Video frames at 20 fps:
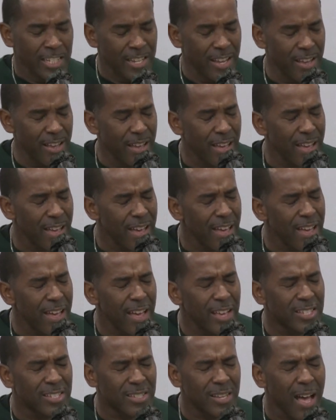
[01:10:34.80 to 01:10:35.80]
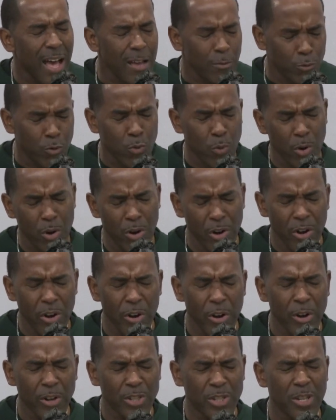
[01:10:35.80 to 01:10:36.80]
Yes, I
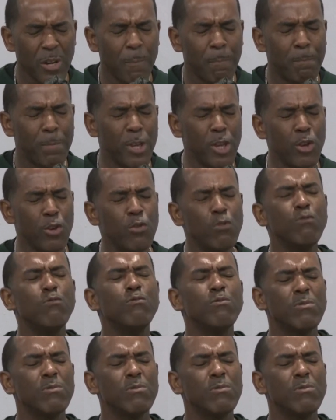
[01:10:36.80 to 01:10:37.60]
worship you